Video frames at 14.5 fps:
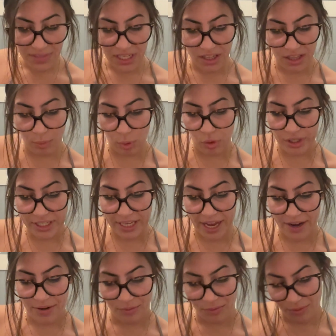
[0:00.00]
The boar
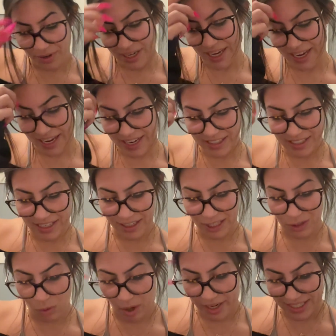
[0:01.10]
said, Reet, and
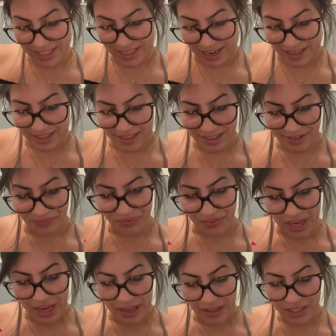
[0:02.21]
swung its tusk.
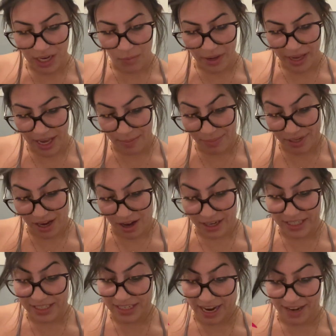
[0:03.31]
Zoe and
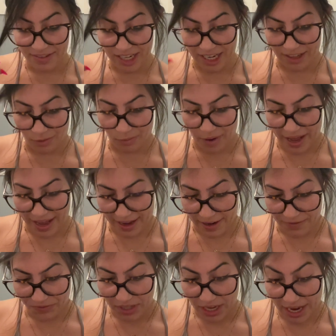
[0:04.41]
Bianca dived out of the way.
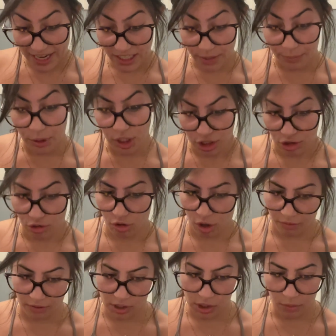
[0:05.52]
I had to push
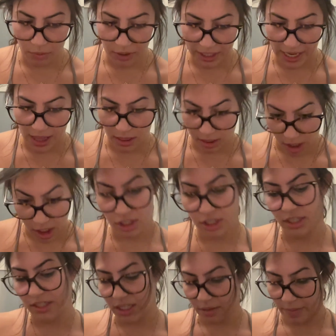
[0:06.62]
Grover so he wouldn't get launched
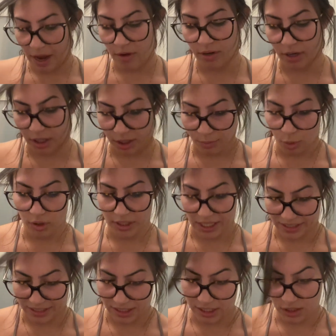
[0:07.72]
into the mountain on the Boar
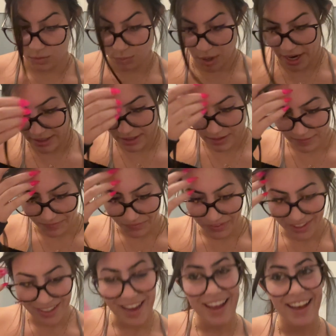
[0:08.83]
Tusk Express.
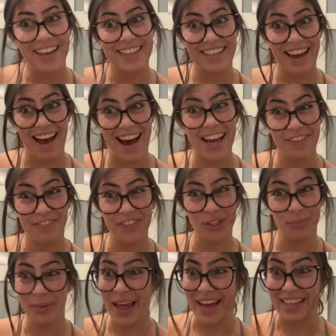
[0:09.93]
Yeah, I feel
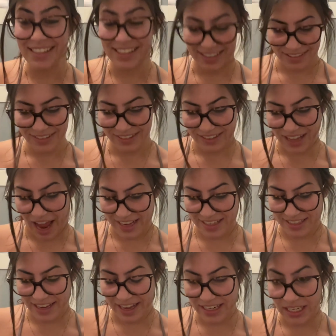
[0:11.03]
blessed, I
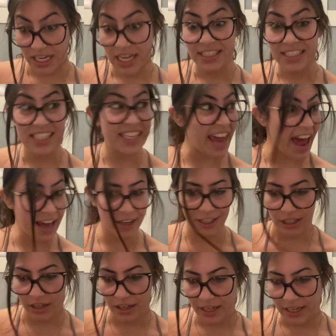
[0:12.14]
said, scatter.